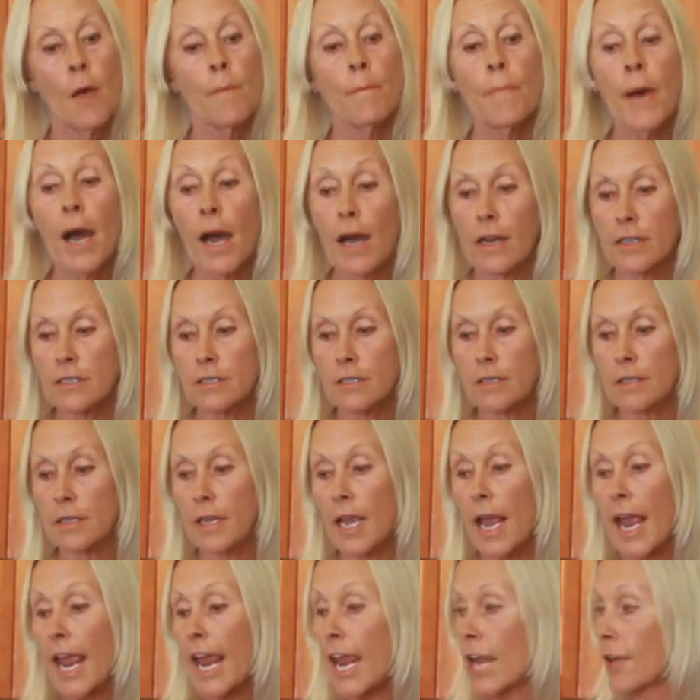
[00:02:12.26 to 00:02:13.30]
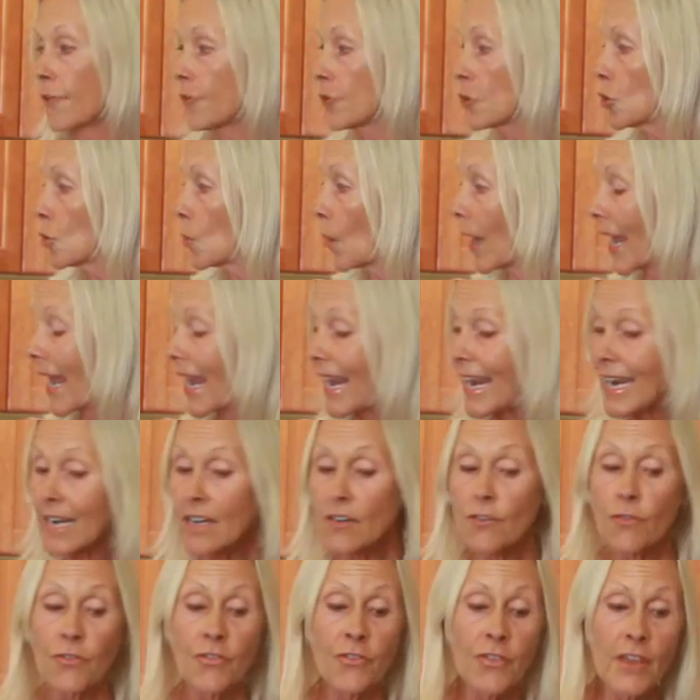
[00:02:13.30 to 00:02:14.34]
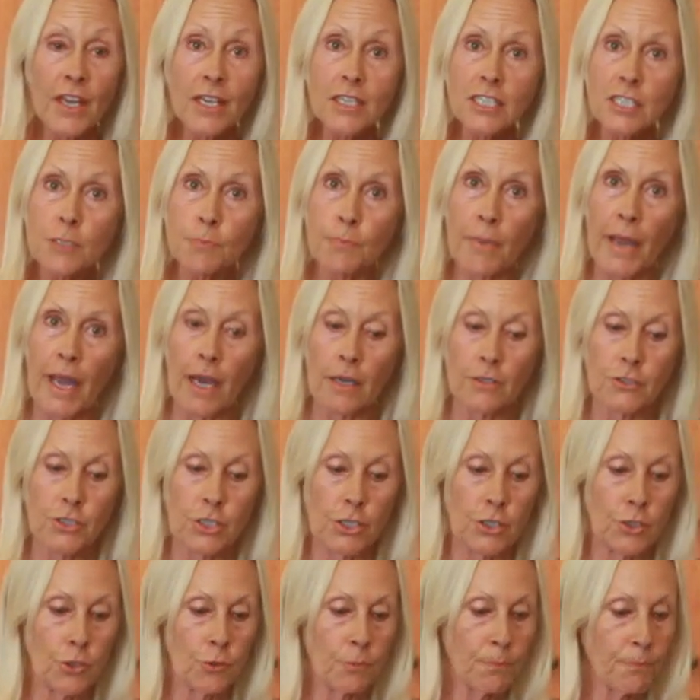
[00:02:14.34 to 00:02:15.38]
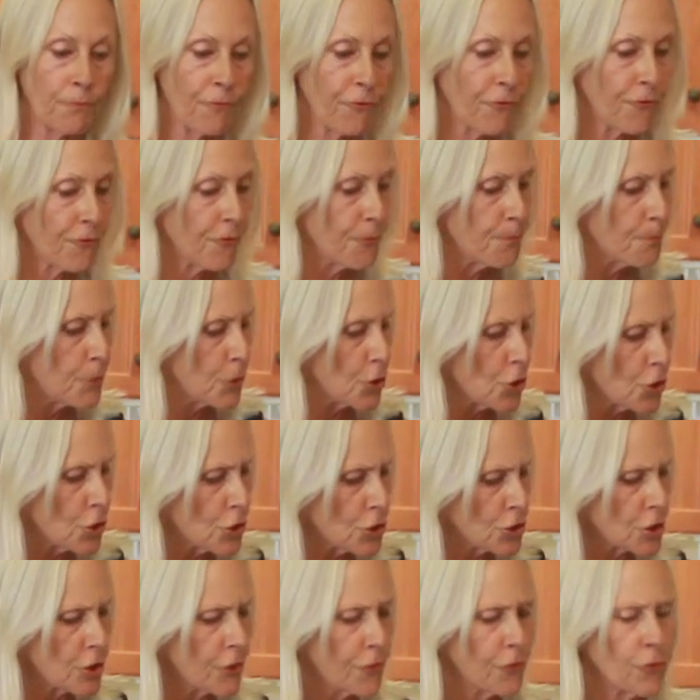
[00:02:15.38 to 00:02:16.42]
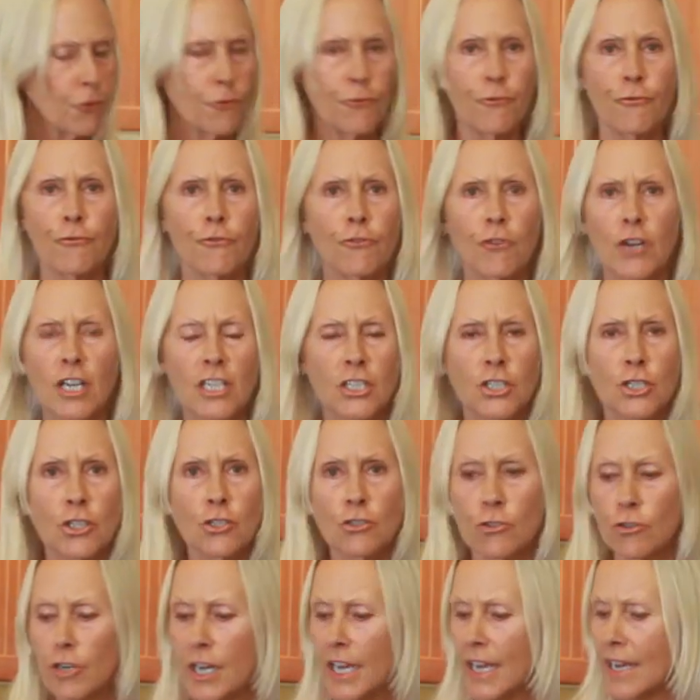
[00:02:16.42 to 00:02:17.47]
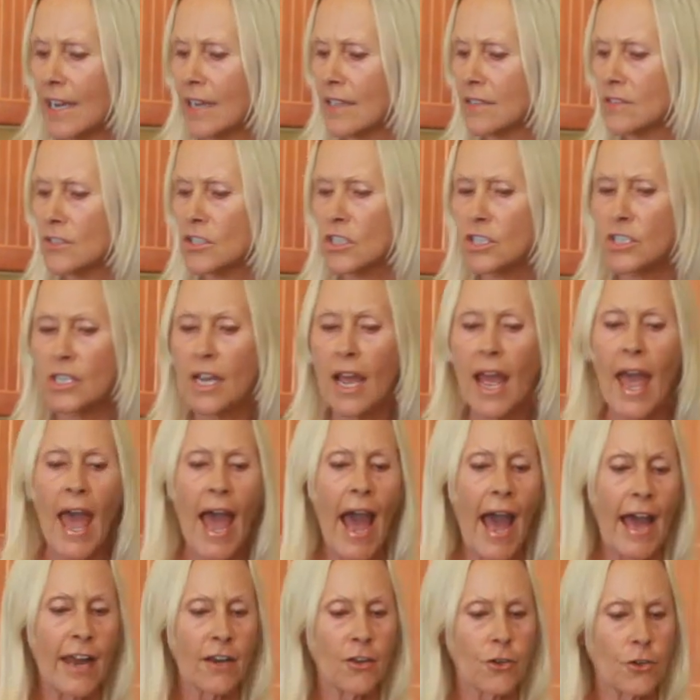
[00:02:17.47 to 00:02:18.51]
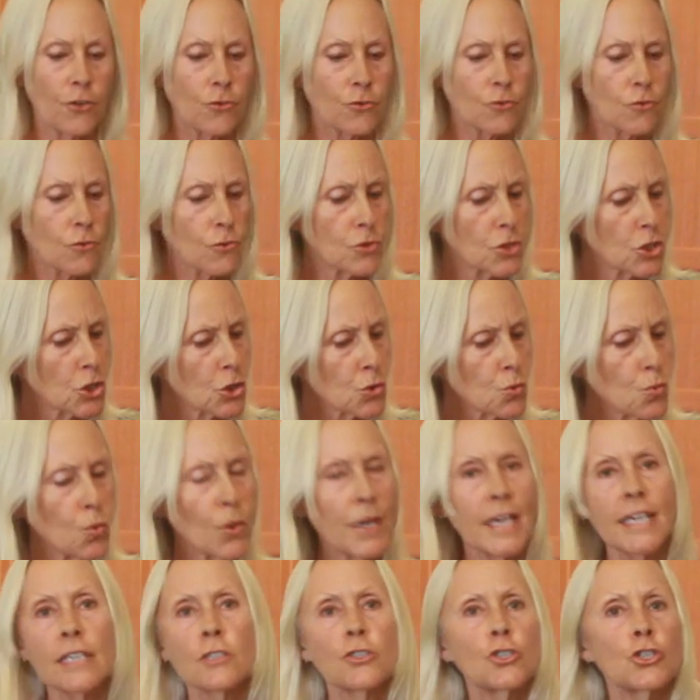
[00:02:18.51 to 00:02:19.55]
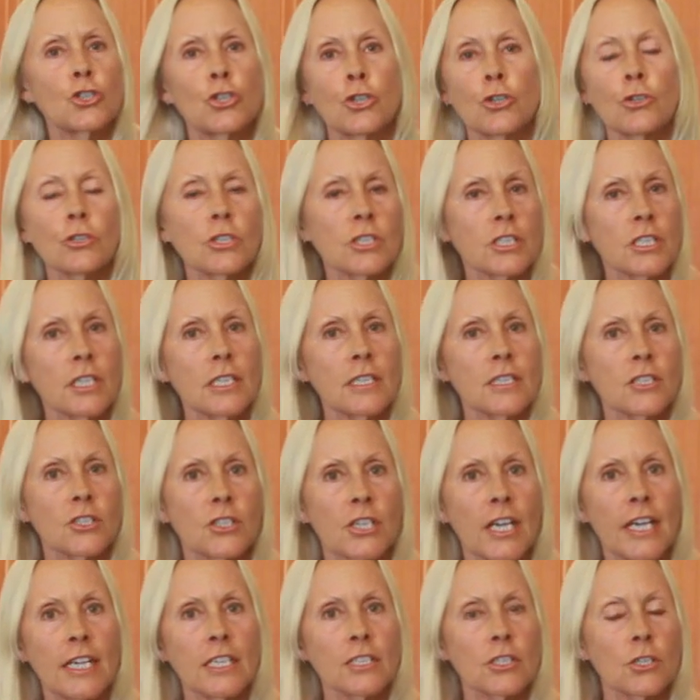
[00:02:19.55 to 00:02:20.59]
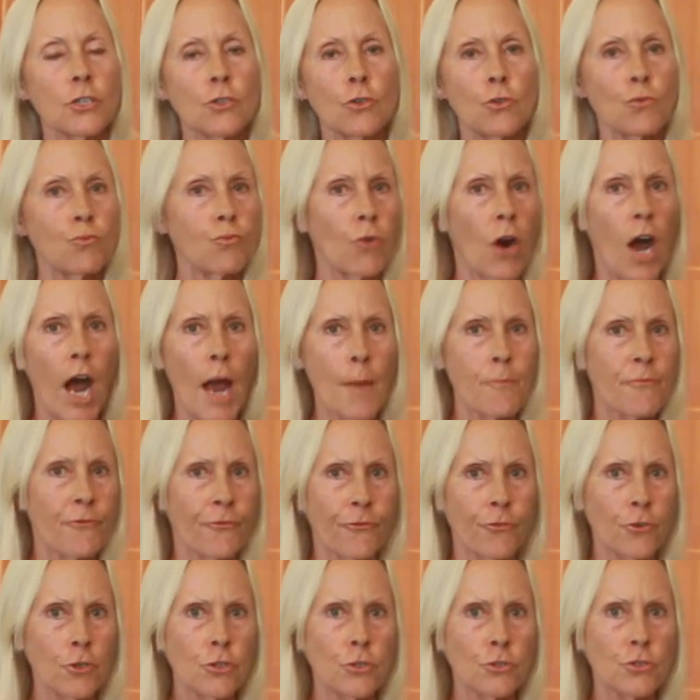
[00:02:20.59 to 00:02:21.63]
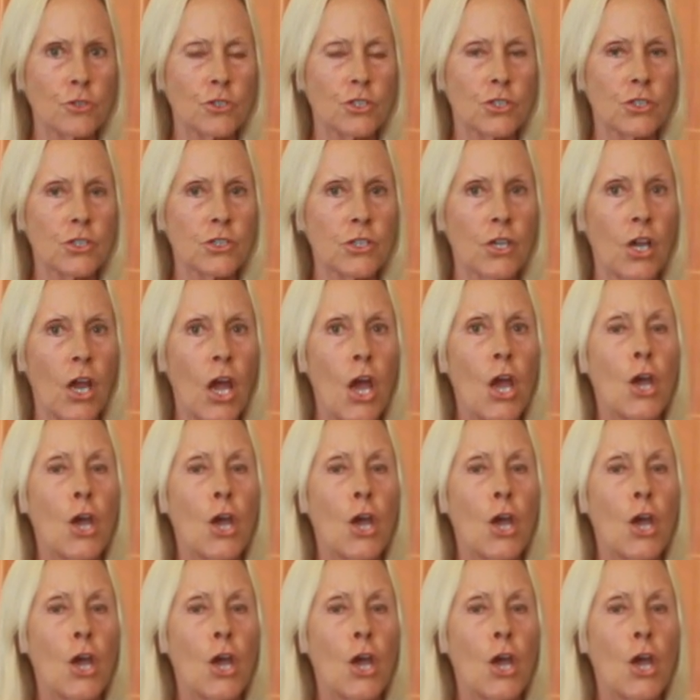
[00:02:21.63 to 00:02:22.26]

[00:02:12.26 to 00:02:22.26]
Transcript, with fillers: But if you eat this bounty, your beautiful fresh greens and your sweet juicy seasonal ripe fruits,